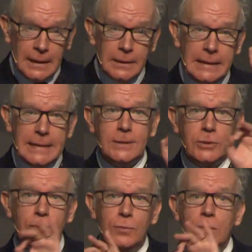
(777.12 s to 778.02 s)
these
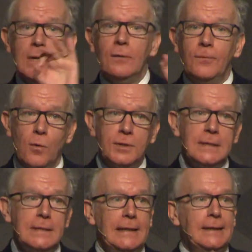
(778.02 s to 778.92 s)
two
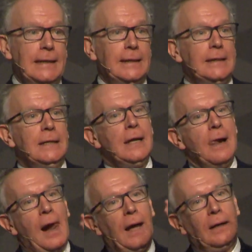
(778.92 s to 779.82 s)
forces, I think,
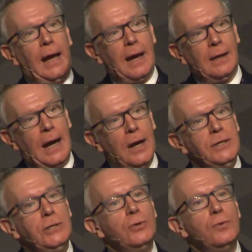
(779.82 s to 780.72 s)
how
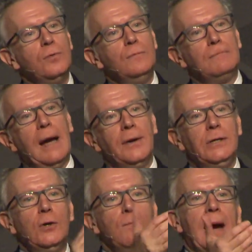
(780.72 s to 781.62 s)
do
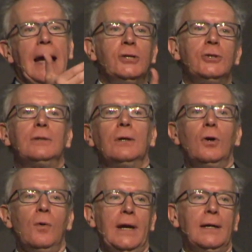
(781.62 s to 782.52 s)
you match the
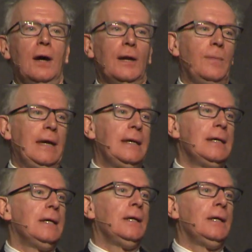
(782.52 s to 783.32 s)
growing economy